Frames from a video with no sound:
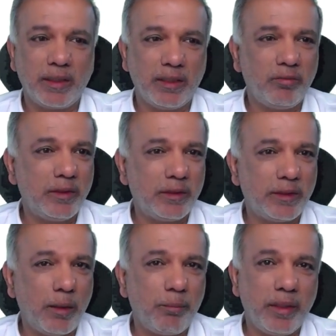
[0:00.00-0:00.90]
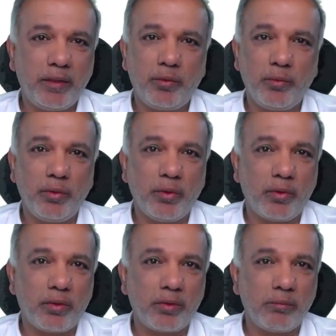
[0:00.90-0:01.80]
give this template to
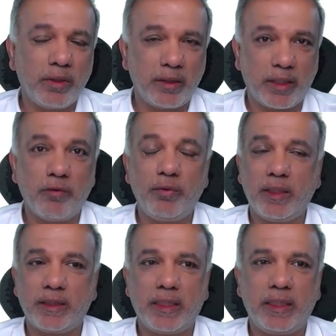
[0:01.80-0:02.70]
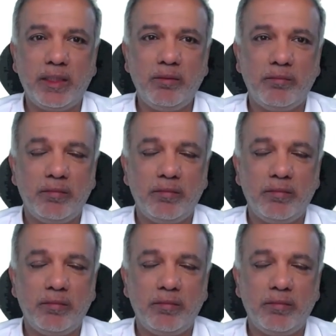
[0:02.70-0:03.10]
your uh, graphic designer.